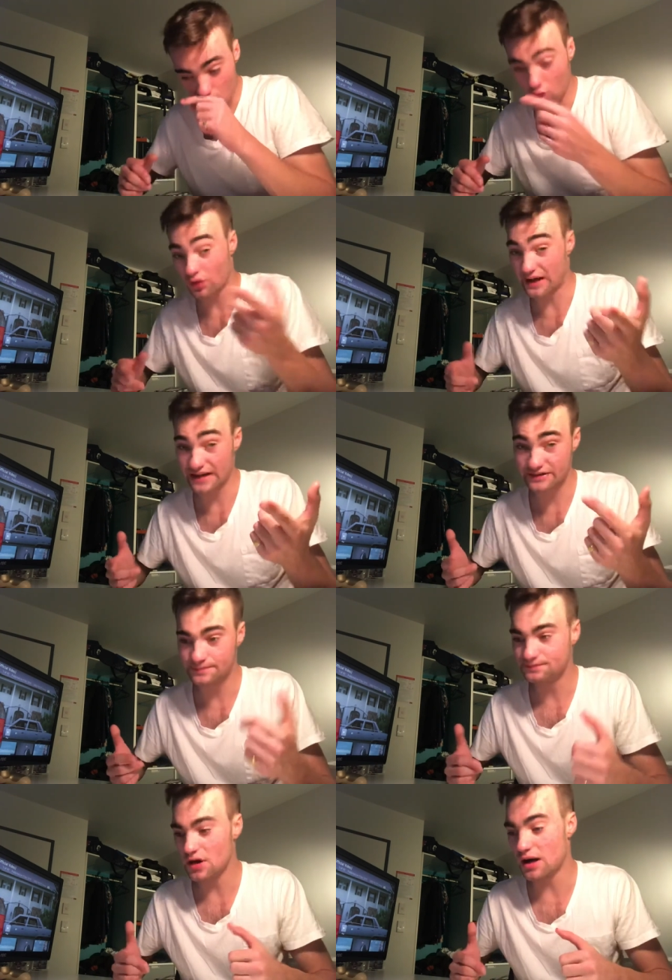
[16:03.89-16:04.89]
or that
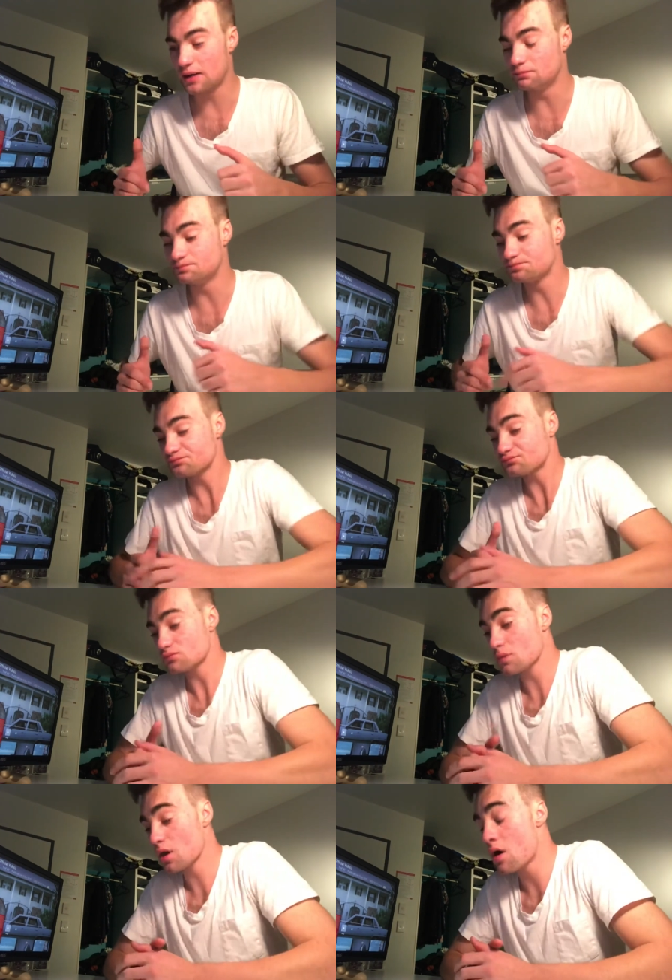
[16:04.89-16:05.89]
um,
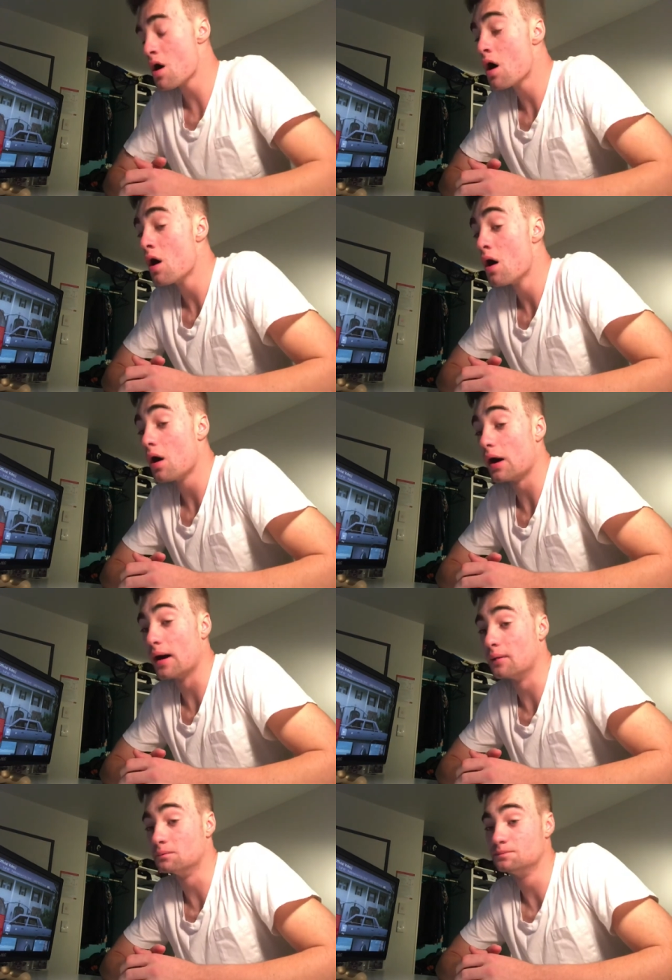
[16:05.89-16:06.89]

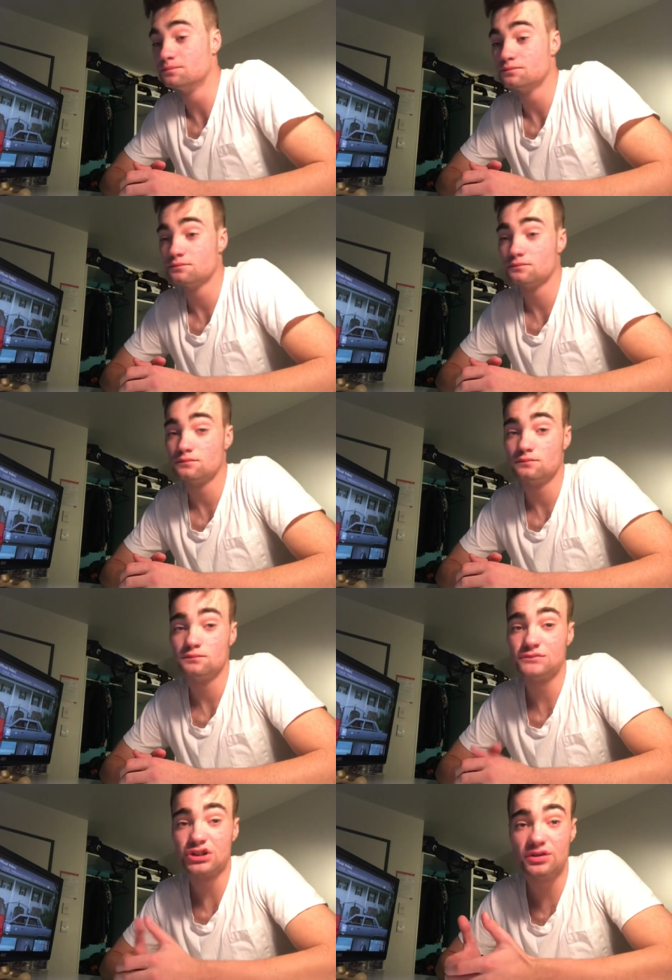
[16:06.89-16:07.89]
um,
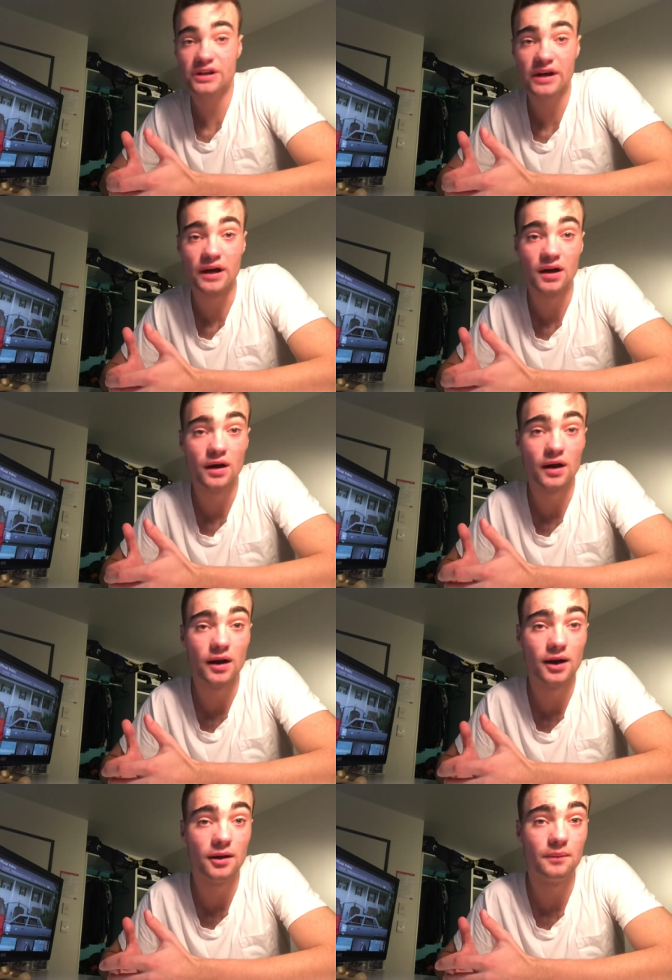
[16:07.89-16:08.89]
so yeah
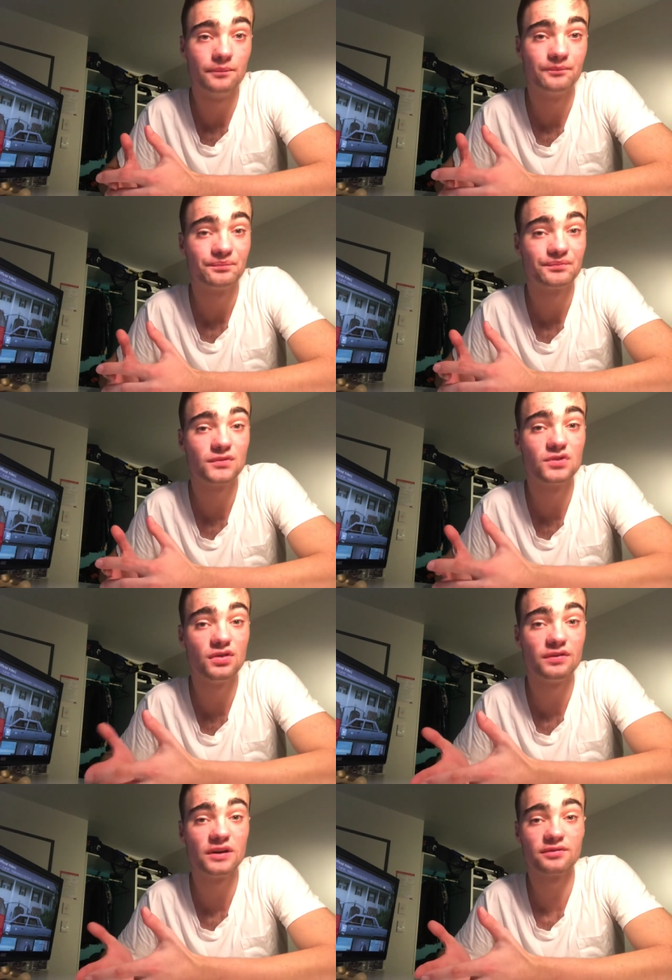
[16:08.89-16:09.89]
um,
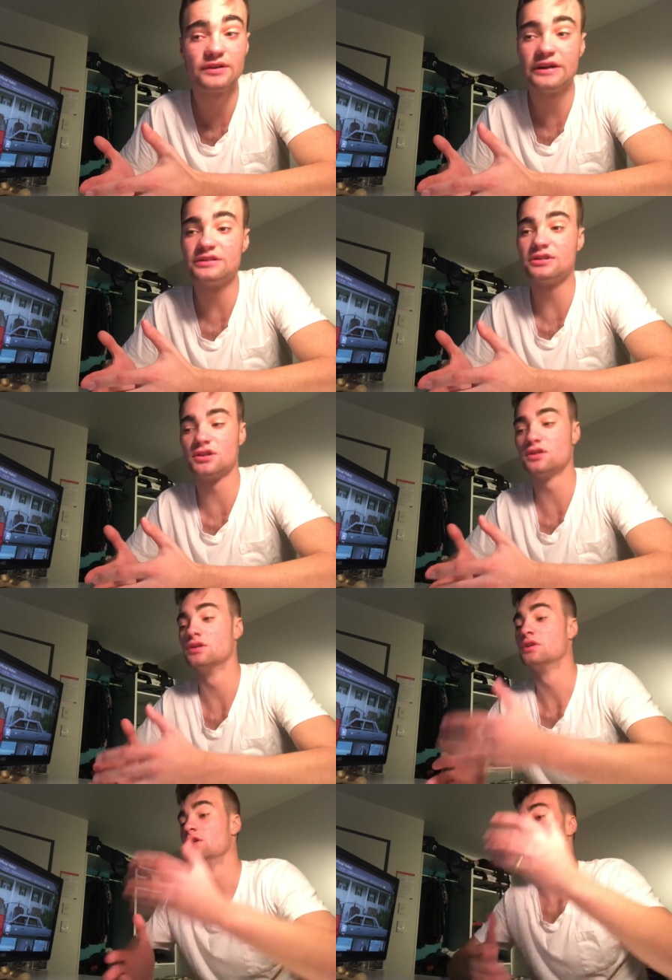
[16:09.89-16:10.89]
do feel free to
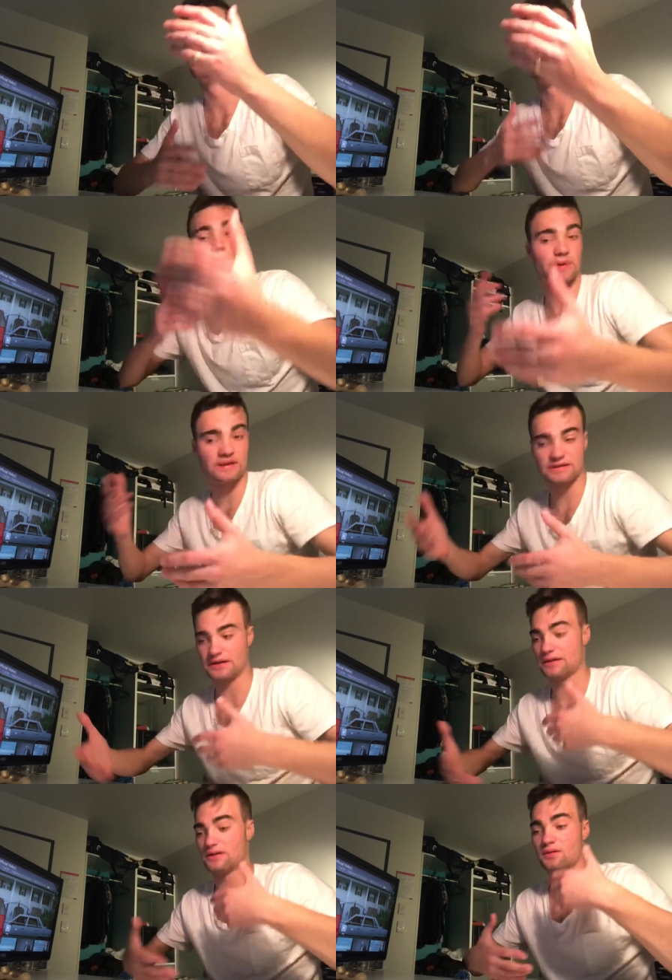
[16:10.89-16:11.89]
repeat
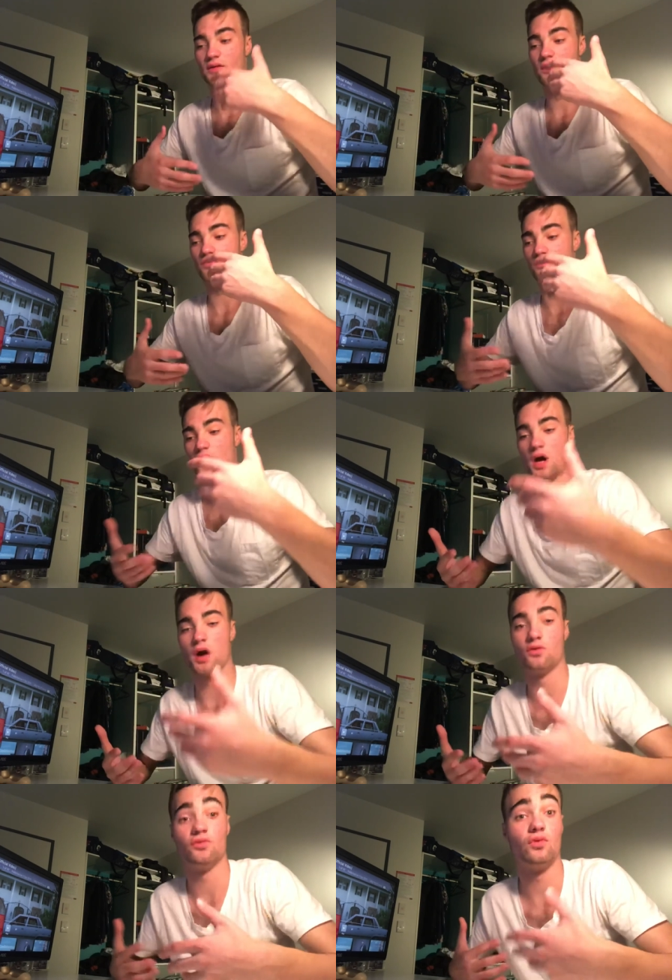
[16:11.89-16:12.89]
it uh,
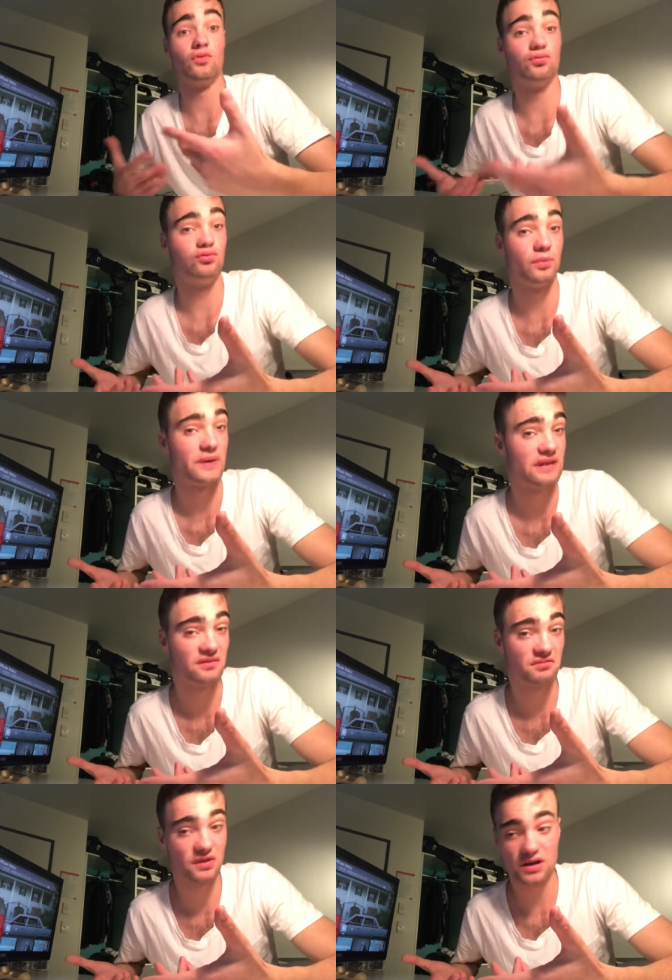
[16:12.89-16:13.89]
repeat
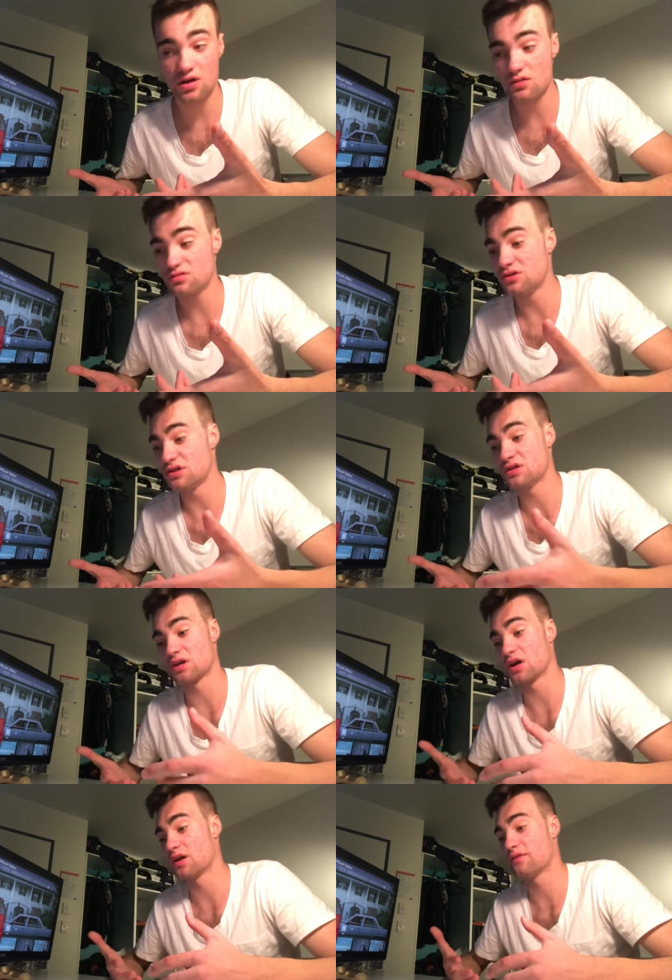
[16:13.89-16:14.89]
the video just to
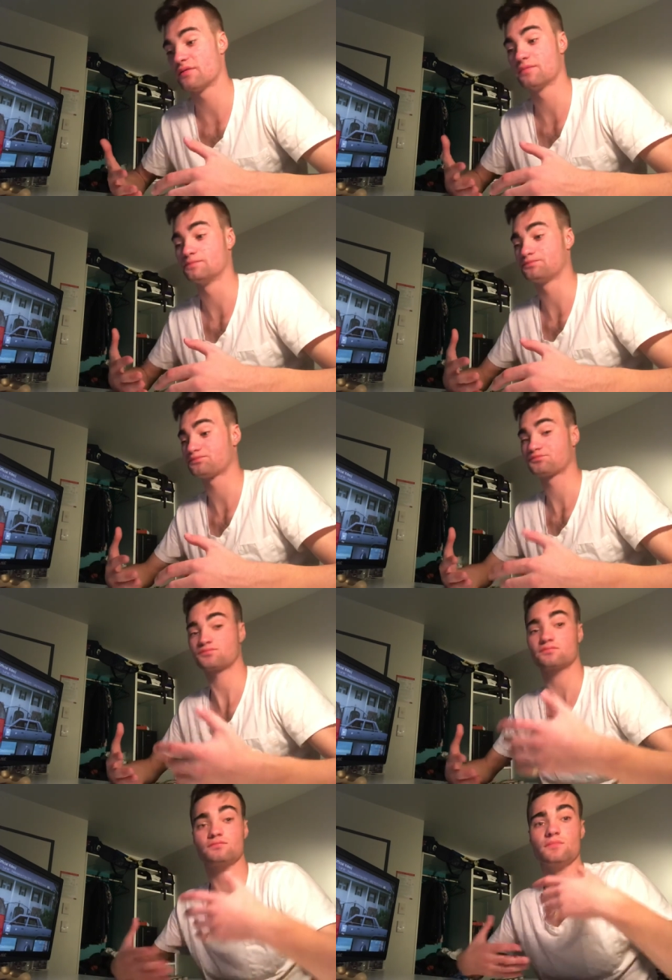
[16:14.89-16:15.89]
kind of
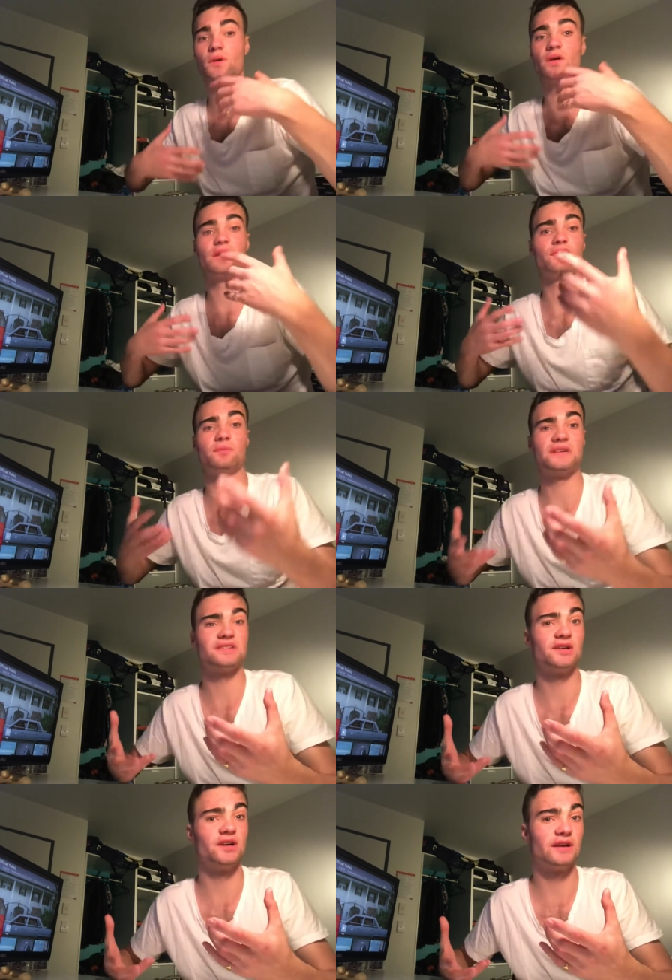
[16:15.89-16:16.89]
if you
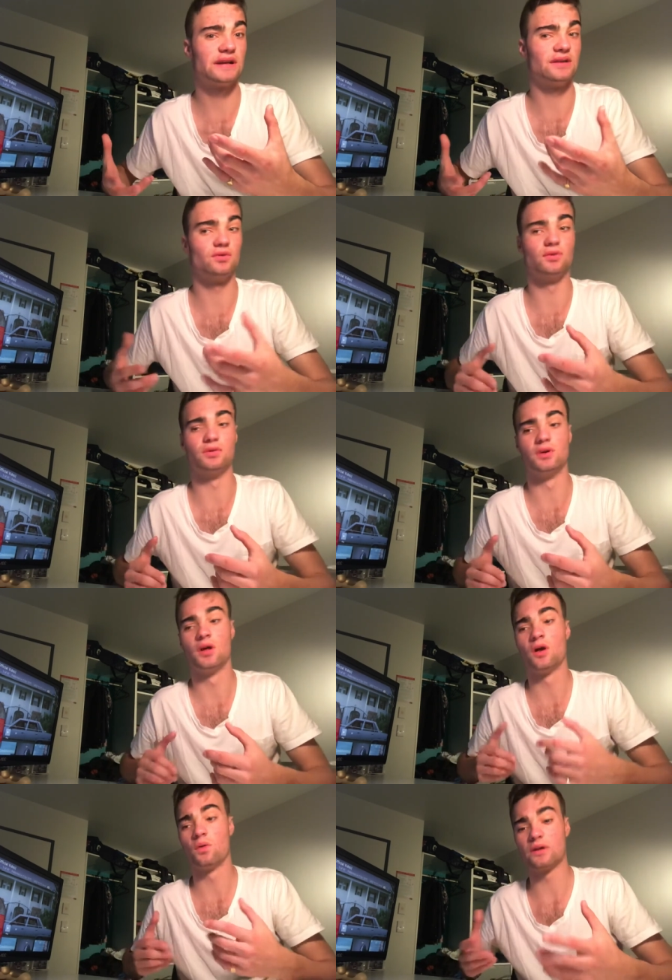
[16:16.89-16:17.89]
misheard it or
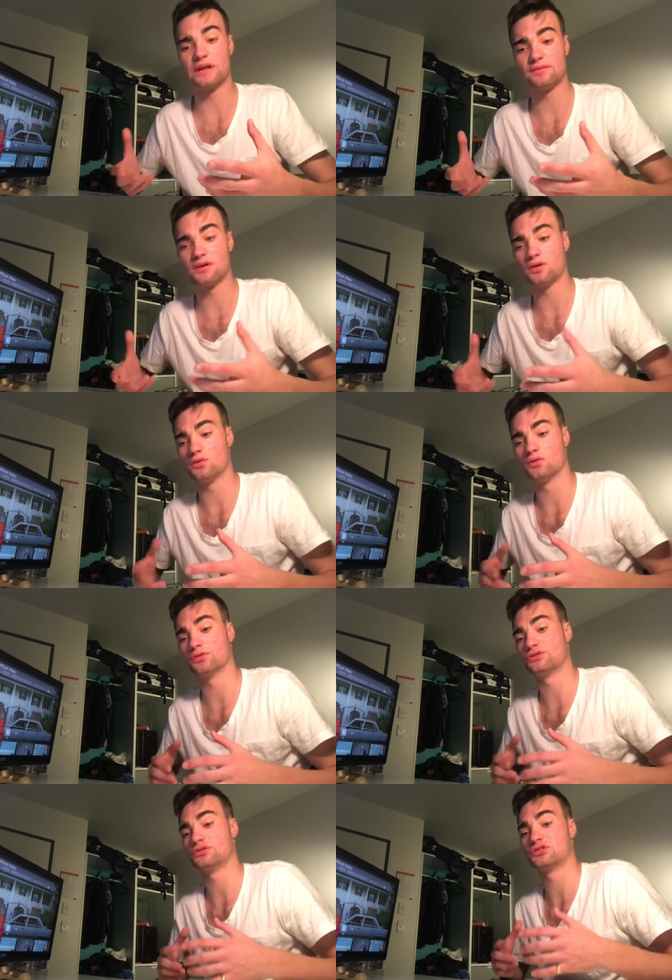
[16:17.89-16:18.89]
whatever,
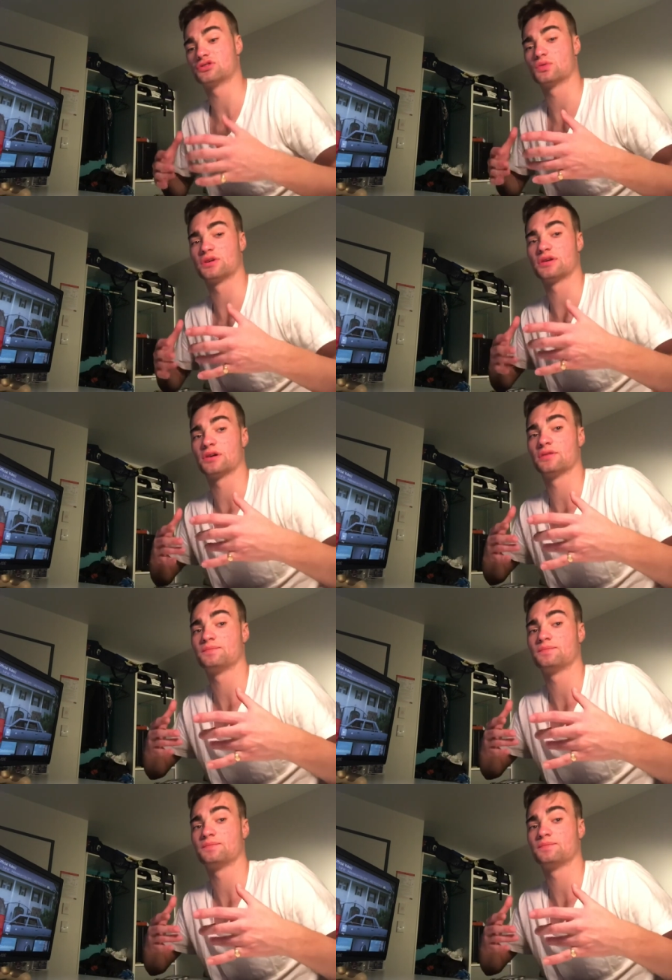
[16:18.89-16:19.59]
or you just want to